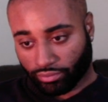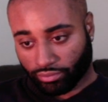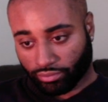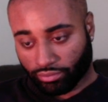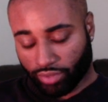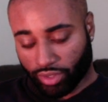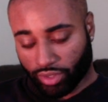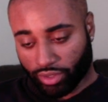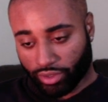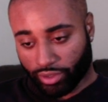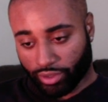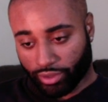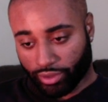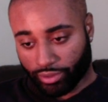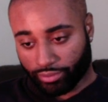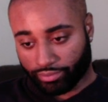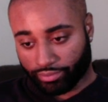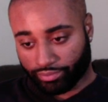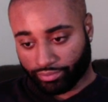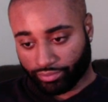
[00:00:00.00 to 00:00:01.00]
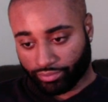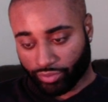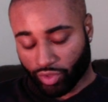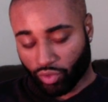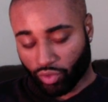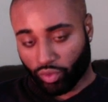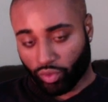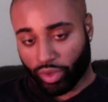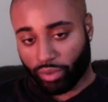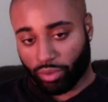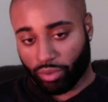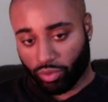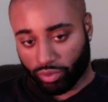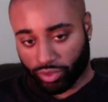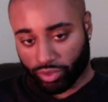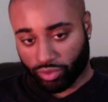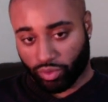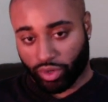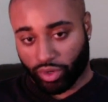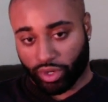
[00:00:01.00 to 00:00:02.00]
But the women
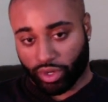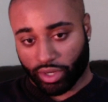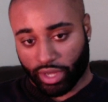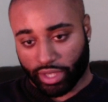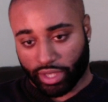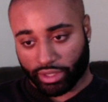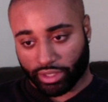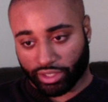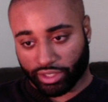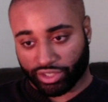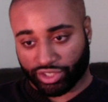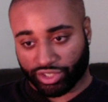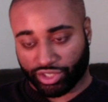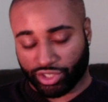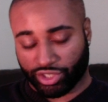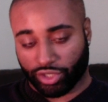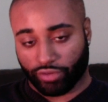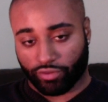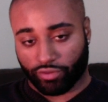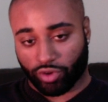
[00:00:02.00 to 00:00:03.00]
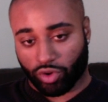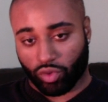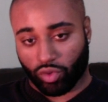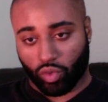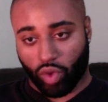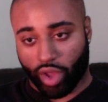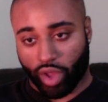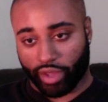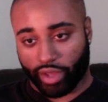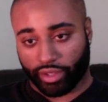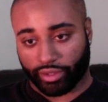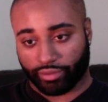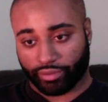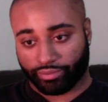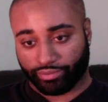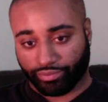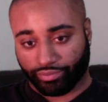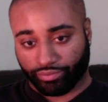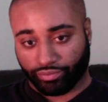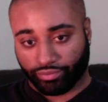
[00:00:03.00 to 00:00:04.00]
was wearing like the silver and white
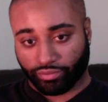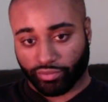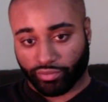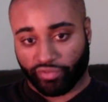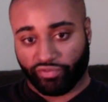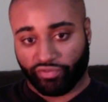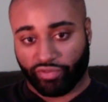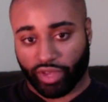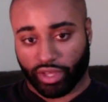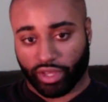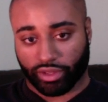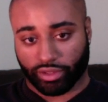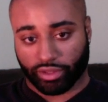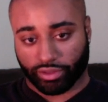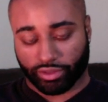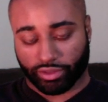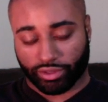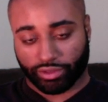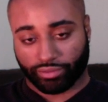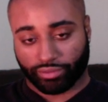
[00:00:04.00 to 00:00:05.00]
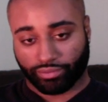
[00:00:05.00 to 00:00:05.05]
feathers.